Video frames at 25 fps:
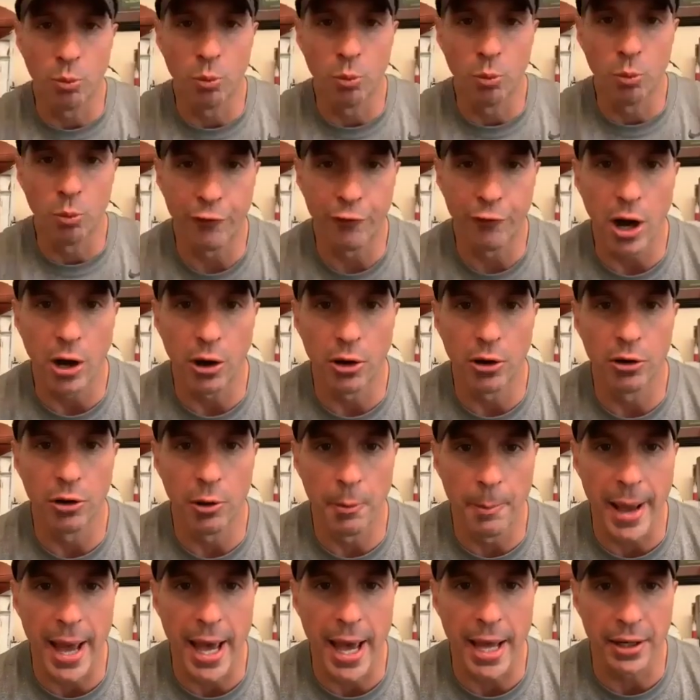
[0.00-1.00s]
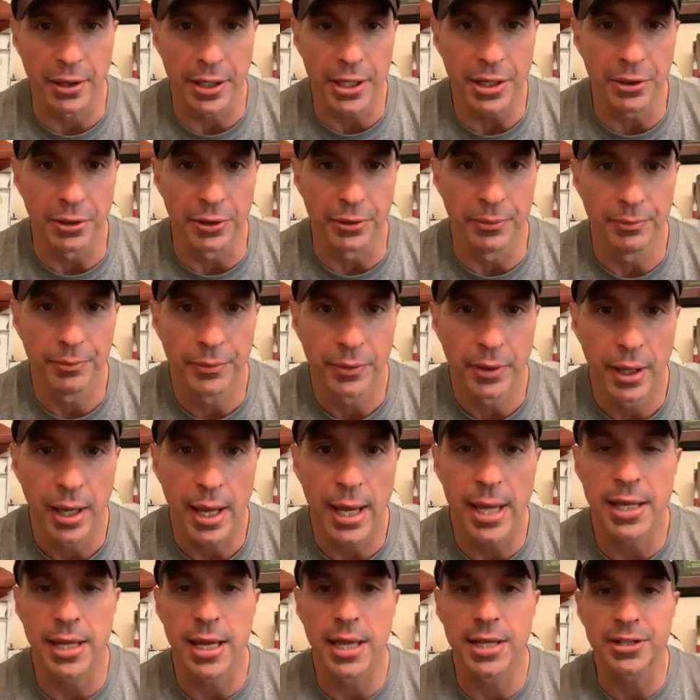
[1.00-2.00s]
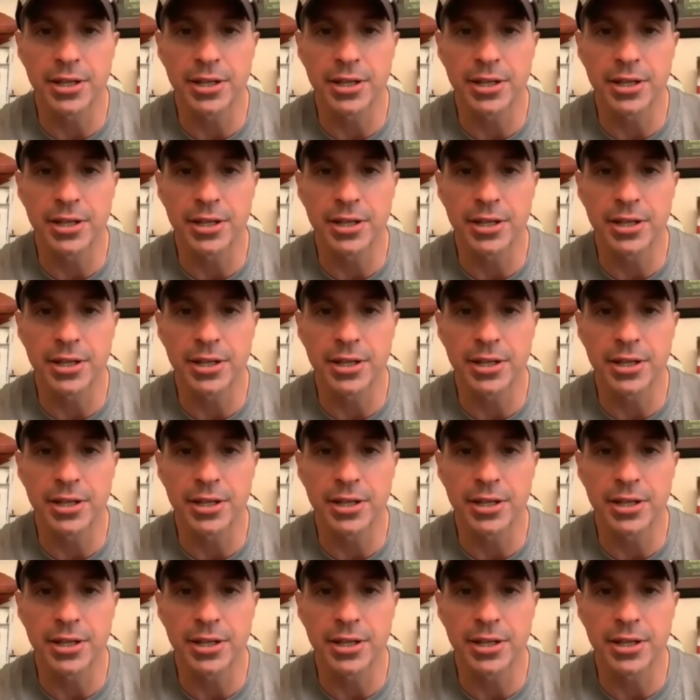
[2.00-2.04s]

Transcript: will follow a bad leader. It's